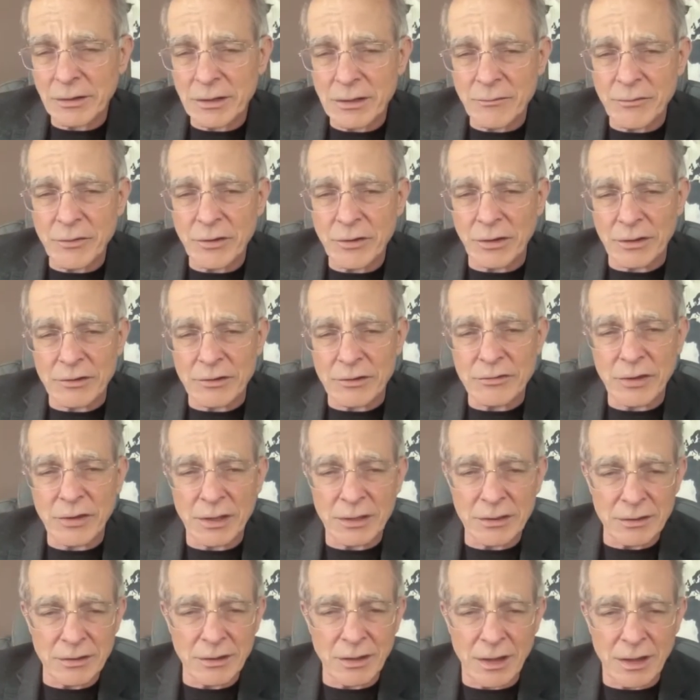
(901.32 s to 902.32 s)
a village.
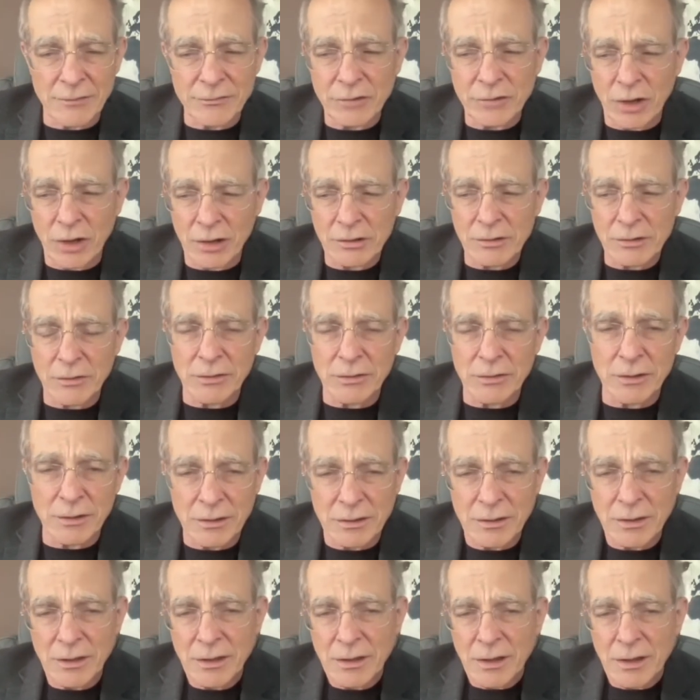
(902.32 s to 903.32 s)
And I've talked to the
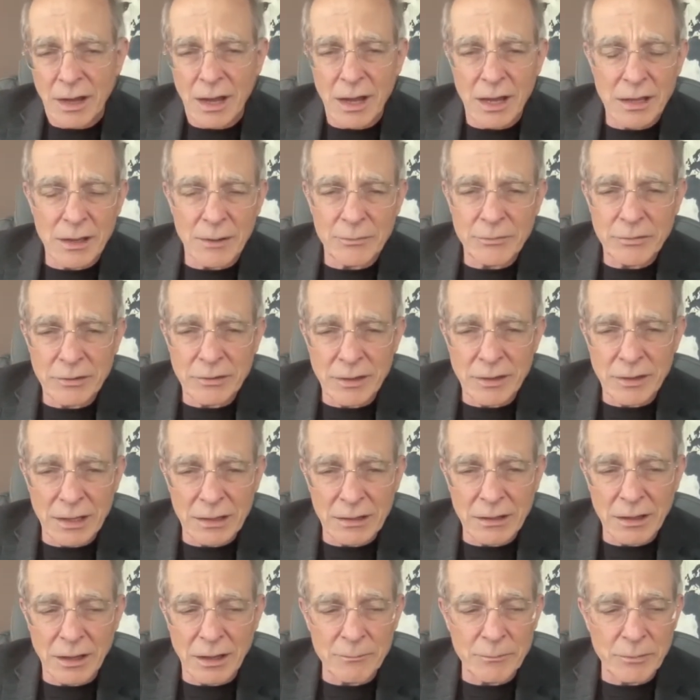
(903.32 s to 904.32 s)
high ups in that
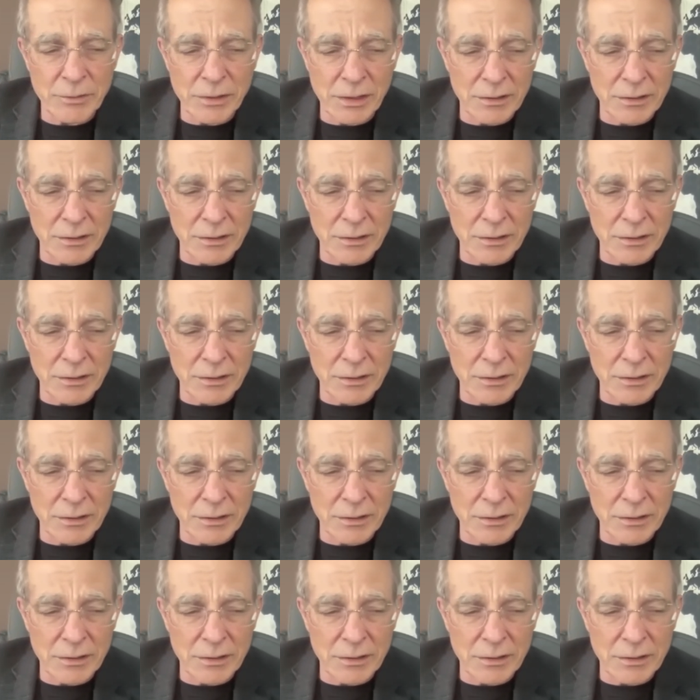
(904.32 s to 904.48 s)
company,